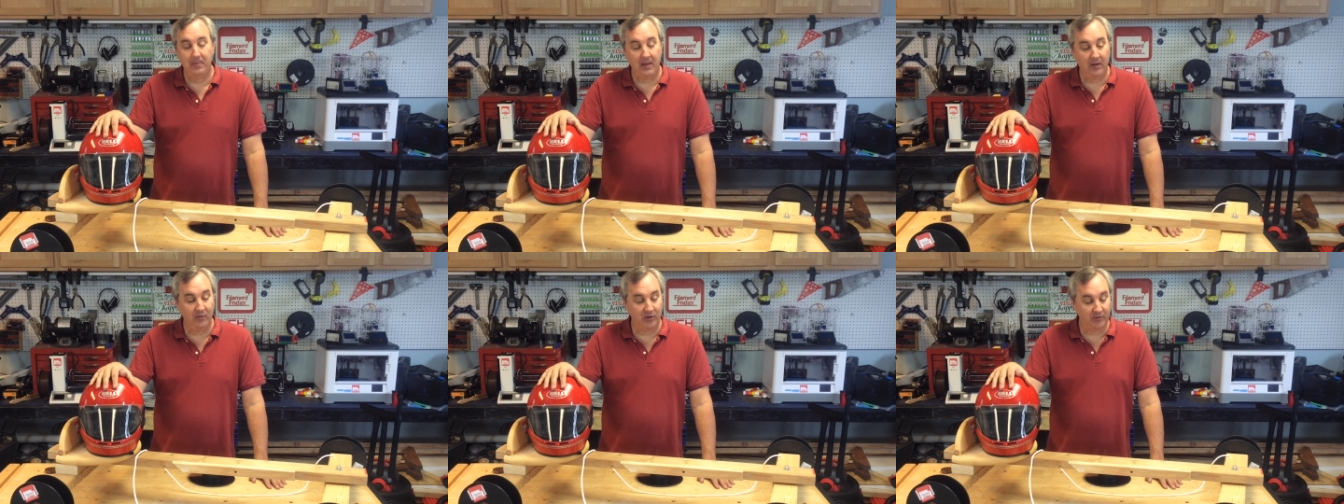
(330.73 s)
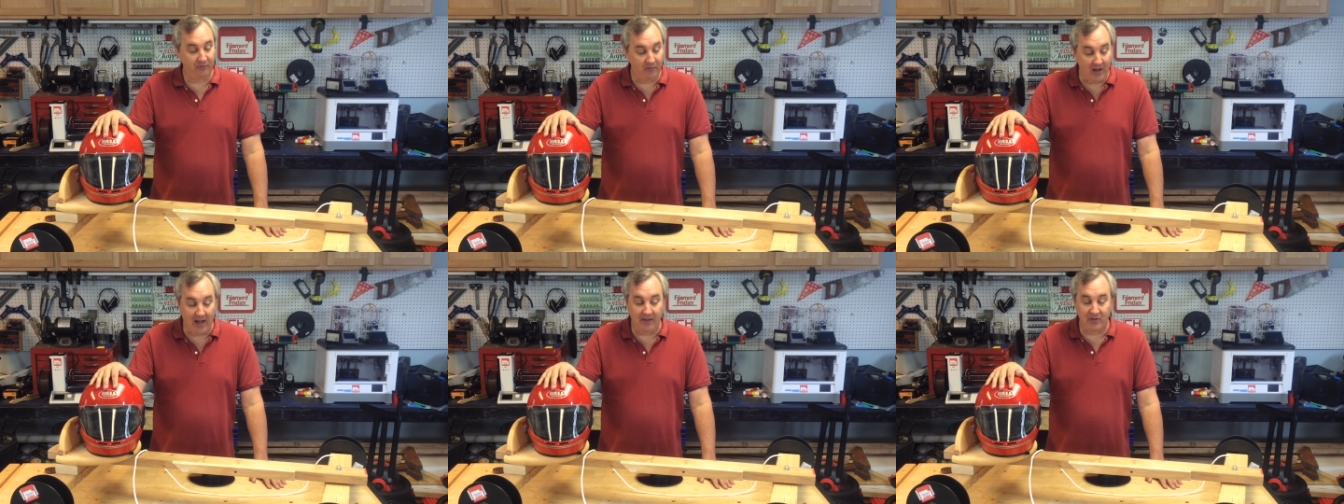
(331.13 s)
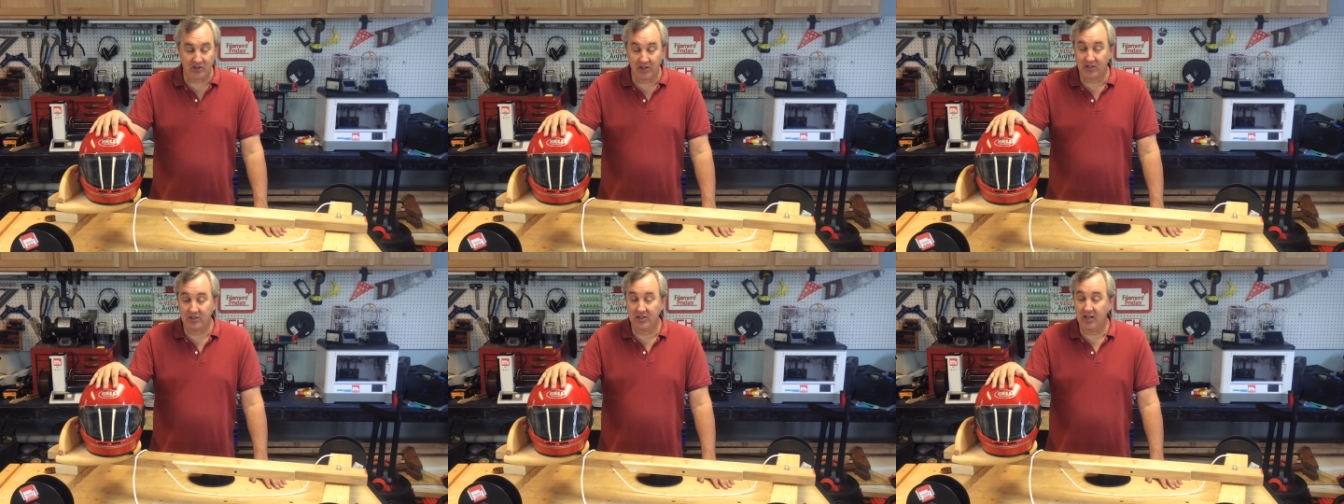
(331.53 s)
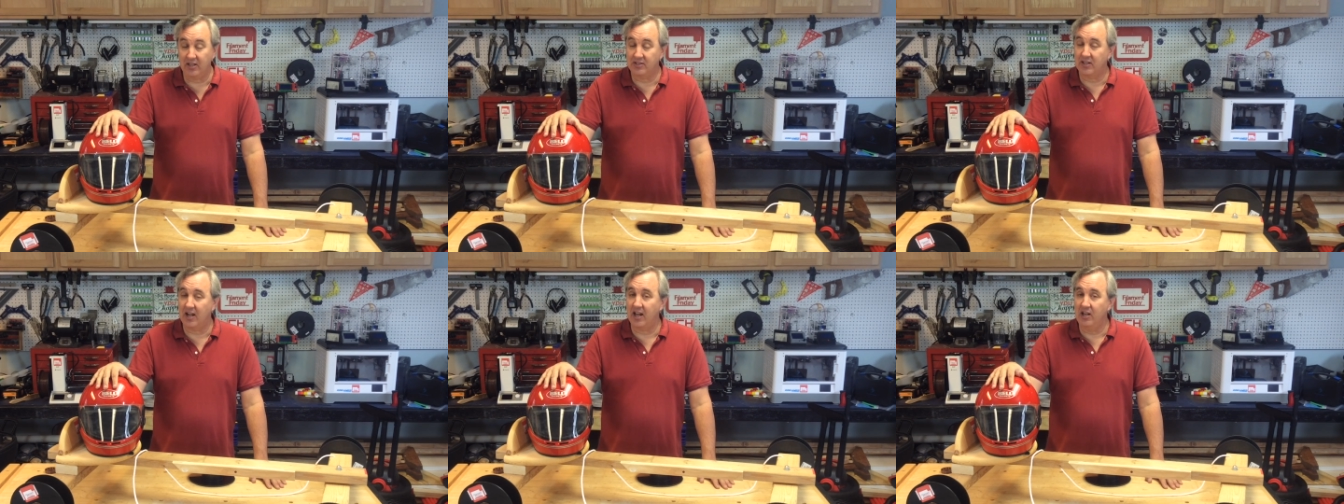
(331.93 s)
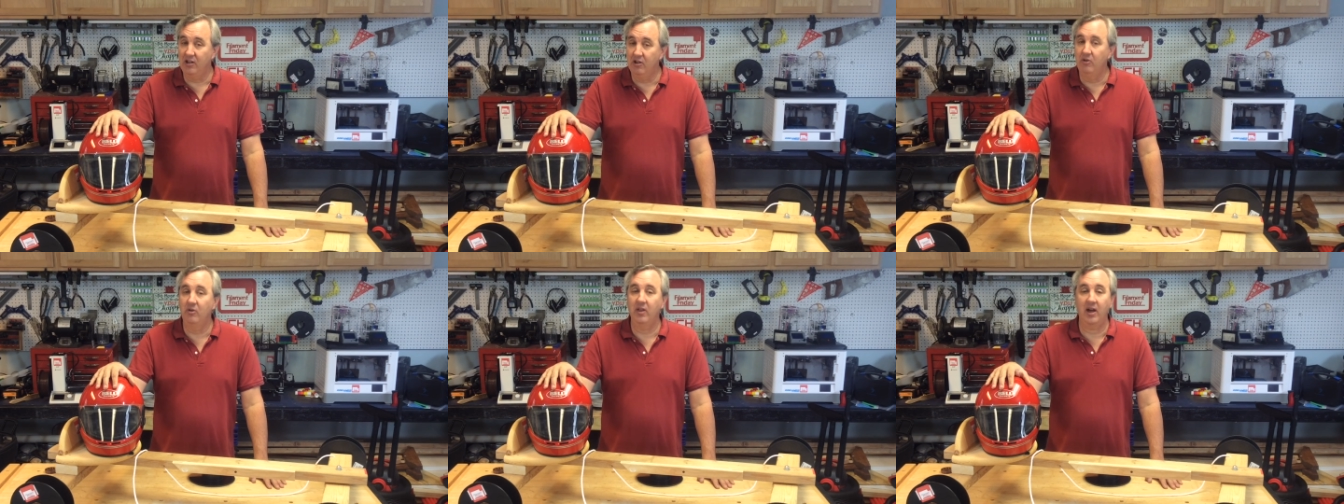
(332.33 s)
It was 5 16 and I
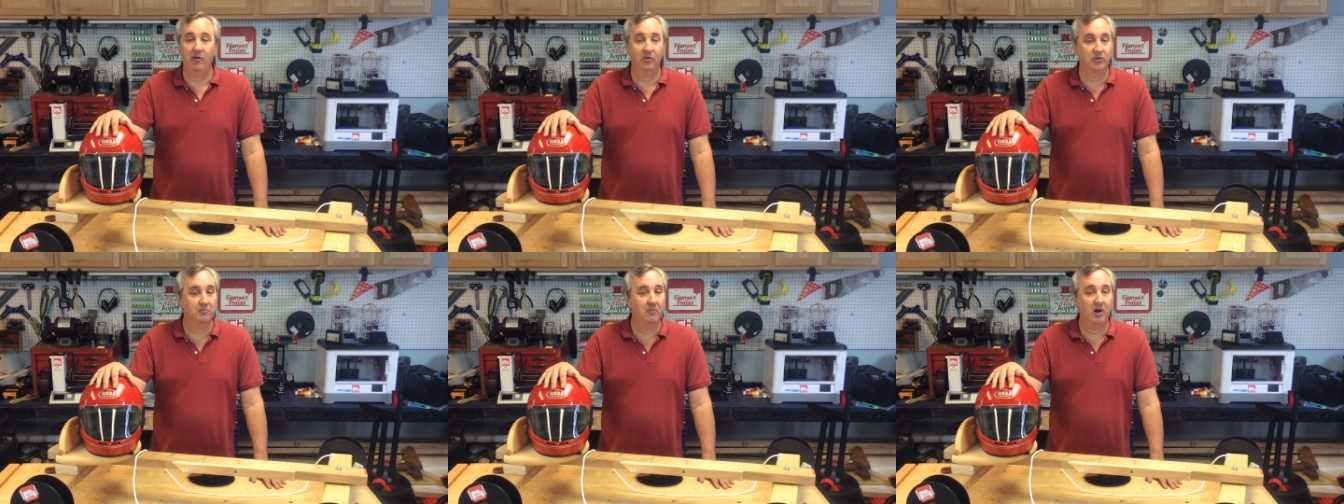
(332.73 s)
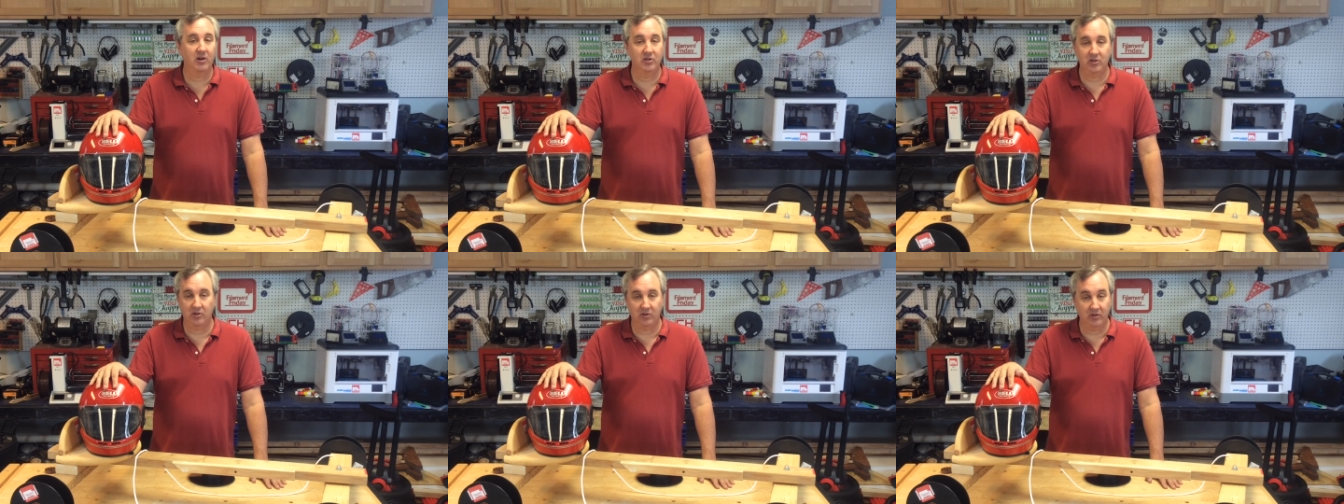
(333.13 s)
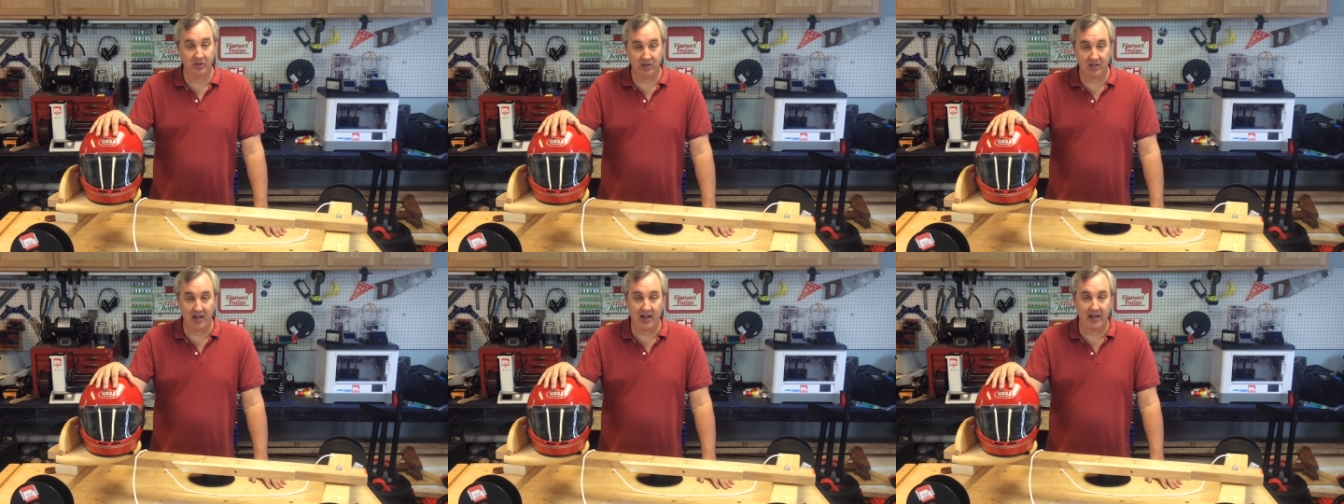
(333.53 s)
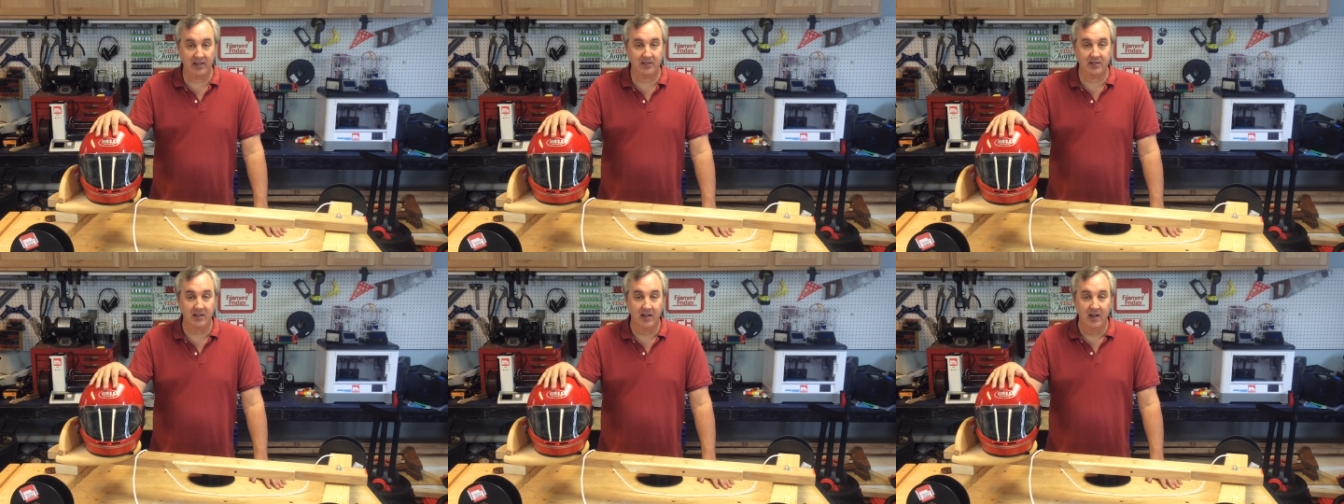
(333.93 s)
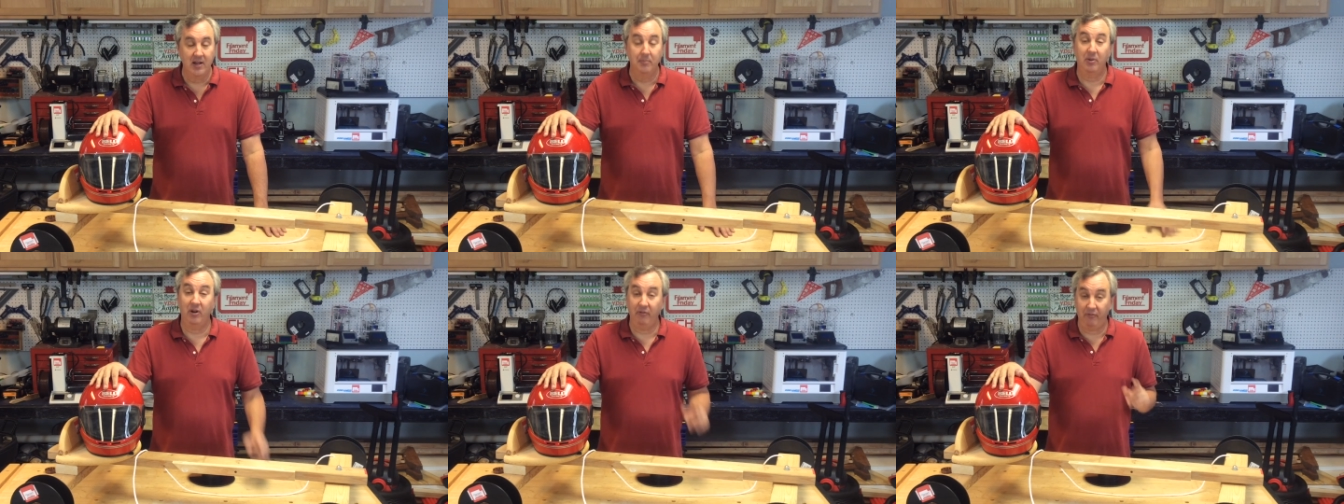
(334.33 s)
knew that was marginal in size,
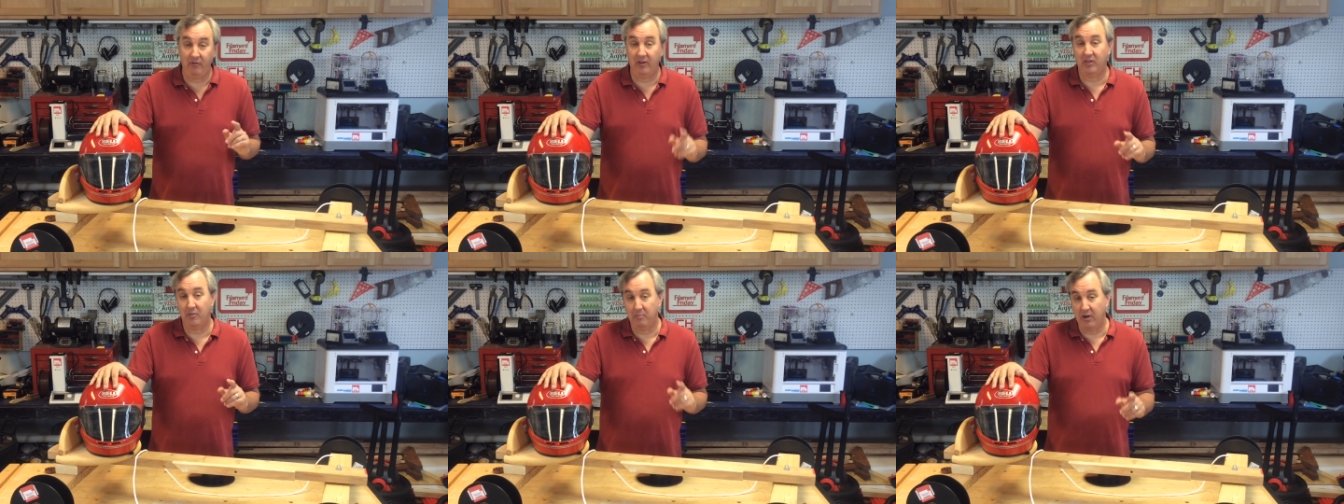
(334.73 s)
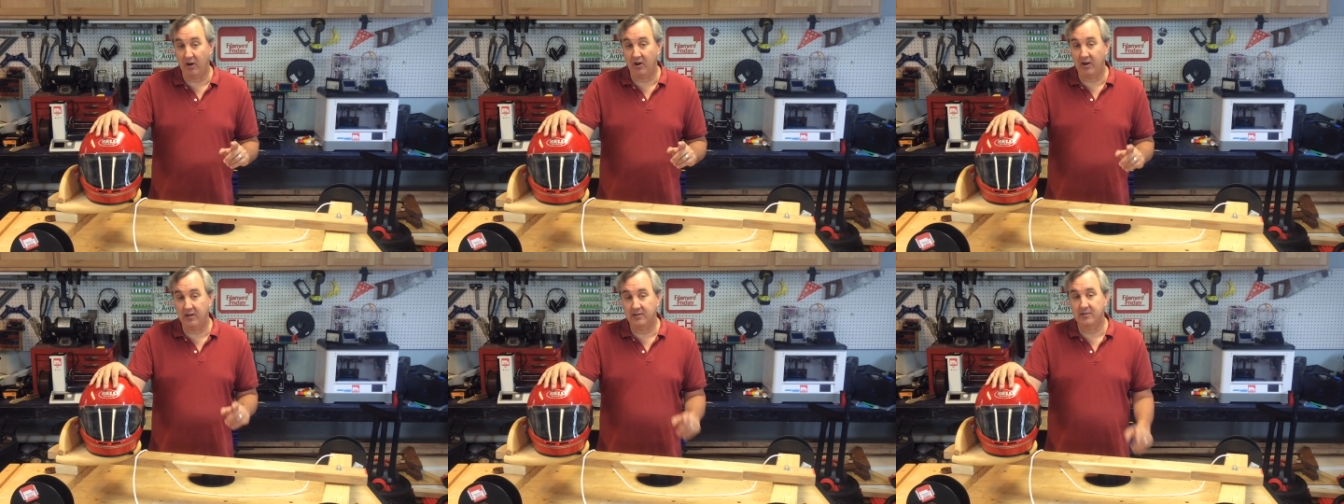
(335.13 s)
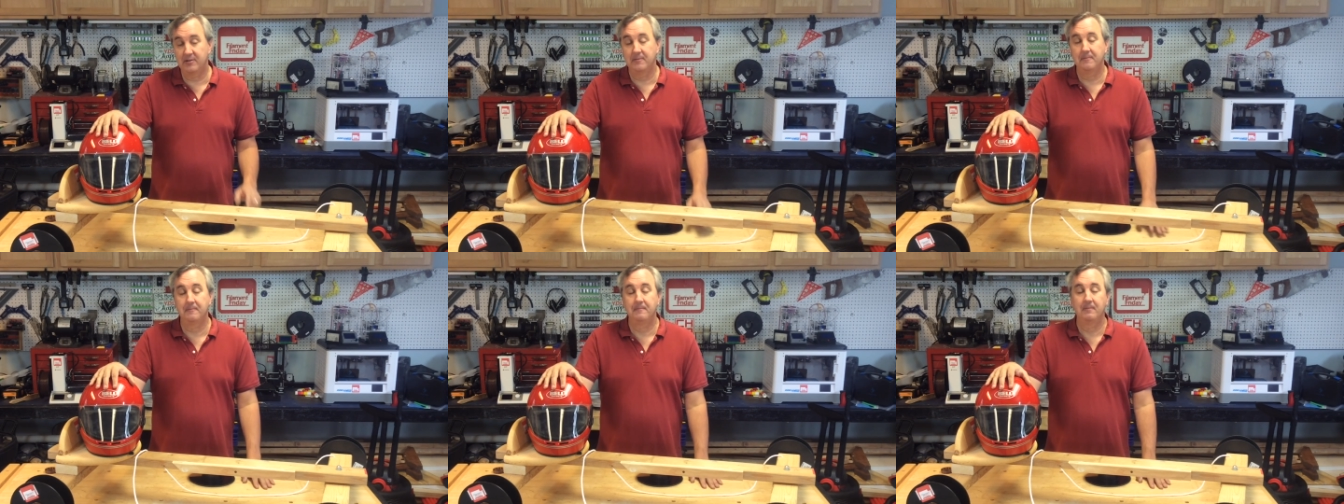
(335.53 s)
but it fit the bearings.